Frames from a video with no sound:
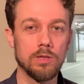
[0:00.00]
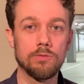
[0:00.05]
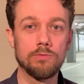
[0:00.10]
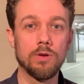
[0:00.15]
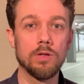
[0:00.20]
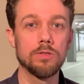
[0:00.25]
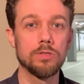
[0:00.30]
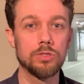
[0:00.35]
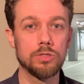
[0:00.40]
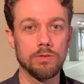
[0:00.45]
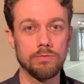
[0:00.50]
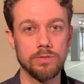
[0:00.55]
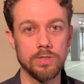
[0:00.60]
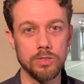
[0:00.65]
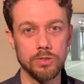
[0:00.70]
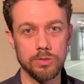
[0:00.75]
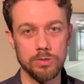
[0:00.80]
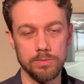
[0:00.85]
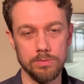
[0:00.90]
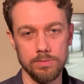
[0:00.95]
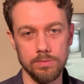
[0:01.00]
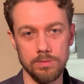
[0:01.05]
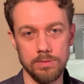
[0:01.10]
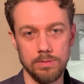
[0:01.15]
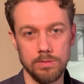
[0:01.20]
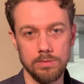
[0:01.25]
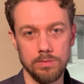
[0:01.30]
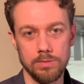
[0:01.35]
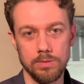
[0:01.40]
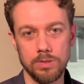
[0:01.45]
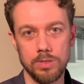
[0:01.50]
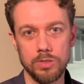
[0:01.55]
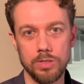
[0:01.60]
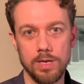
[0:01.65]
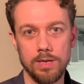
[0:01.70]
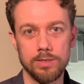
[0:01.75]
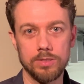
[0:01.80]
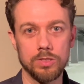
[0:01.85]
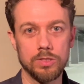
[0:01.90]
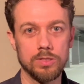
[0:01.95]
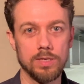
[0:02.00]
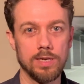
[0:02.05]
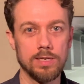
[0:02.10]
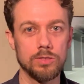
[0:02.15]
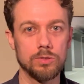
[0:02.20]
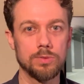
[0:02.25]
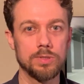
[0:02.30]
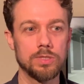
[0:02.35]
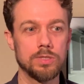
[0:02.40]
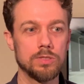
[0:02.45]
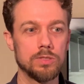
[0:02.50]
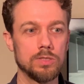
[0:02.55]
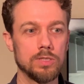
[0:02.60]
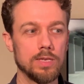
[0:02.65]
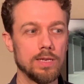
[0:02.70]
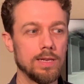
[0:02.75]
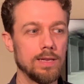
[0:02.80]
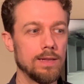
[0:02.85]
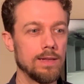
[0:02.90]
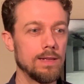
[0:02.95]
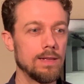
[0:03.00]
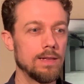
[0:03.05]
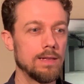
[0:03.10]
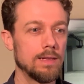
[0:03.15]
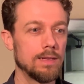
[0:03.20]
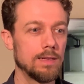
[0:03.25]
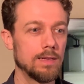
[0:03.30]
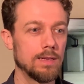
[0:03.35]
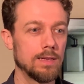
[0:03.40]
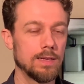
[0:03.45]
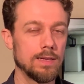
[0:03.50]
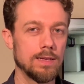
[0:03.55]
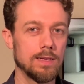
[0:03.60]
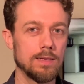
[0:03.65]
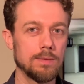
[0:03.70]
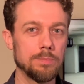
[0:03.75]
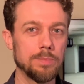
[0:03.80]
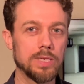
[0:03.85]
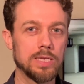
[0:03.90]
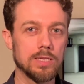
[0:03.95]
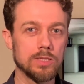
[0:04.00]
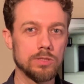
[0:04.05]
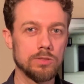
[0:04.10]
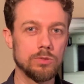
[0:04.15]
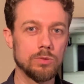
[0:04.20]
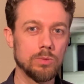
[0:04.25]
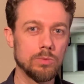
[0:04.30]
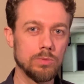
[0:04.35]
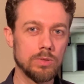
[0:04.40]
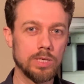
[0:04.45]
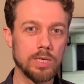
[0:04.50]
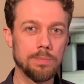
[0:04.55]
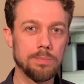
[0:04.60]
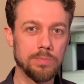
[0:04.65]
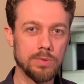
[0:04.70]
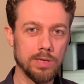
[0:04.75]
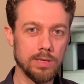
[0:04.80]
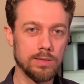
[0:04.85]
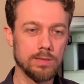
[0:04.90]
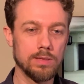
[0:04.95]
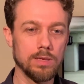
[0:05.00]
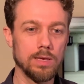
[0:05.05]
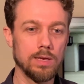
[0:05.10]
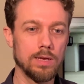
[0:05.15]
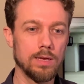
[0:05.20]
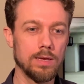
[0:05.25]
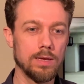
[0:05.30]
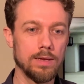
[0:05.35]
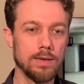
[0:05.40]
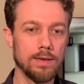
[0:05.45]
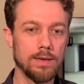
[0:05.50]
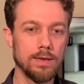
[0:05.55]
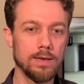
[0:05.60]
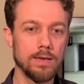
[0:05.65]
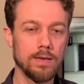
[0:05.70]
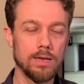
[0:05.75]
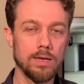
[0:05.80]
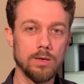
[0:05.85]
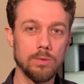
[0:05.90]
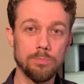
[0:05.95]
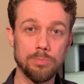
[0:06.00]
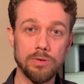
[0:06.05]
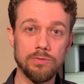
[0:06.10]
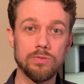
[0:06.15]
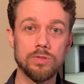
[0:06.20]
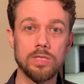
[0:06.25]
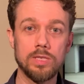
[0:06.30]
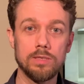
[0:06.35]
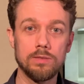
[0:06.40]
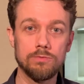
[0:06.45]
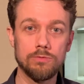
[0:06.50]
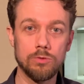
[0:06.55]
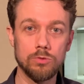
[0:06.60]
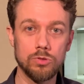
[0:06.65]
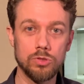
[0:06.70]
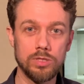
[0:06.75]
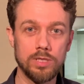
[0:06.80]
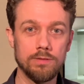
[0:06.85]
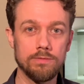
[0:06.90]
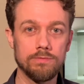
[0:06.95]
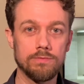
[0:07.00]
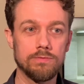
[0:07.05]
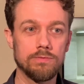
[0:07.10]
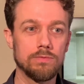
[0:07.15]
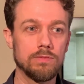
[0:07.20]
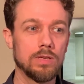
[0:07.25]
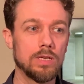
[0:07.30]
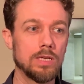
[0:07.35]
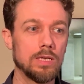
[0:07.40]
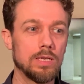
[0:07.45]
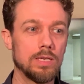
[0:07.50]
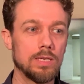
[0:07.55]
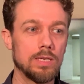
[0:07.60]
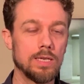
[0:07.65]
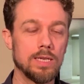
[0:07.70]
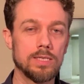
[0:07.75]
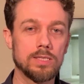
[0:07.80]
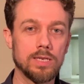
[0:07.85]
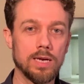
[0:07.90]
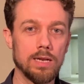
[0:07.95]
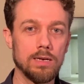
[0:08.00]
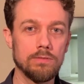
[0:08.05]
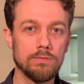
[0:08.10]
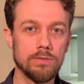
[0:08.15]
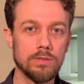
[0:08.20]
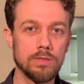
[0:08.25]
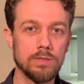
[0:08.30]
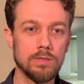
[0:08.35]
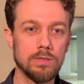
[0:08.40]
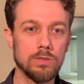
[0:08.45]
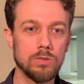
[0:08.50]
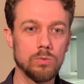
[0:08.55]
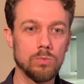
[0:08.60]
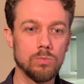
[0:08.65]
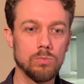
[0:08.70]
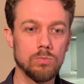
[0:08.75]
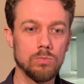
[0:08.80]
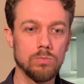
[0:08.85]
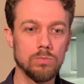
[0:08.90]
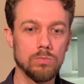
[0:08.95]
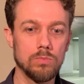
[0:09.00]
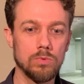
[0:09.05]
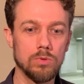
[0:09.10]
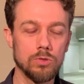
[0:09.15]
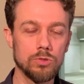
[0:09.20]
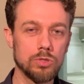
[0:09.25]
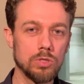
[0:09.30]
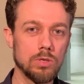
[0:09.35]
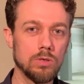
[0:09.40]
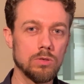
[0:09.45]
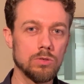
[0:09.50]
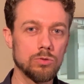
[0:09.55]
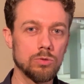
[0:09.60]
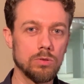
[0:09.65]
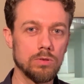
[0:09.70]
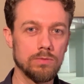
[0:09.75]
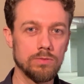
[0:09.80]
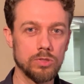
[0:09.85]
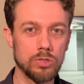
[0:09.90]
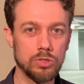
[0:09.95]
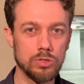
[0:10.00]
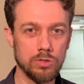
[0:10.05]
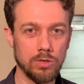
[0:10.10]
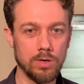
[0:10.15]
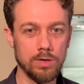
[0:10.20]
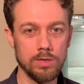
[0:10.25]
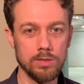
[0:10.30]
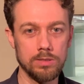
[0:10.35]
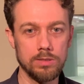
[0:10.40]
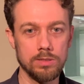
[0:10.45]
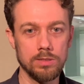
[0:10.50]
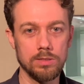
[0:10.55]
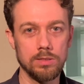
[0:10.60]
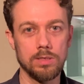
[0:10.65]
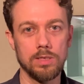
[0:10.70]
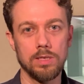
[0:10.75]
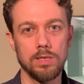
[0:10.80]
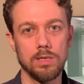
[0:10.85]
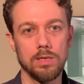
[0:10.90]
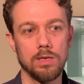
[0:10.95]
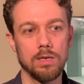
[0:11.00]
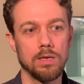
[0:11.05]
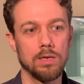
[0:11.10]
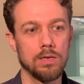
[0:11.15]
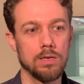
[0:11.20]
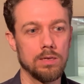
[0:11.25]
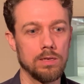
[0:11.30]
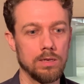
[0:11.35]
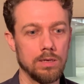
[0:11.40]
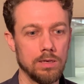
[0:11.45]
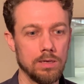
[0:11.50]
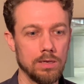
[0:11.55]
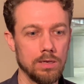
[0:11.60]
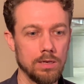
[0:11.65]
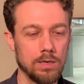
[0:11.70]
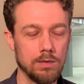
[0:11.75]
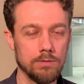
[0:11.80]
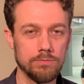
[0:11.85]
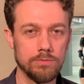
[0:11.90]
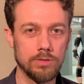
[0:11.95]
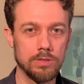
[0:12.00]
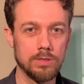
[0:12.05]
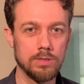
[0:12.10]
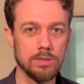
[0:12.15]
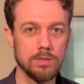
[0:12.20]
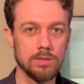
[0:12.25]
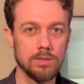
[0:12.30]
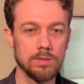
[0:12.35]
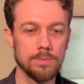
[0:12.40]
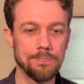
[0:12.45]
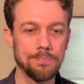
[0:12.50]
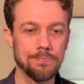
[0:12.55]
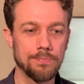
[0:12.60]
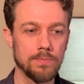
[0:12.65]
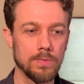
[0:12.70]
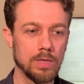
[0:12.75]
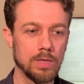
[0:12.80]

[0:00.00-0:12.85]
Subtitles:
advantage of this this exercise, which is because you keep that pivoting foot stiff. It's kind of also a sort of a start of a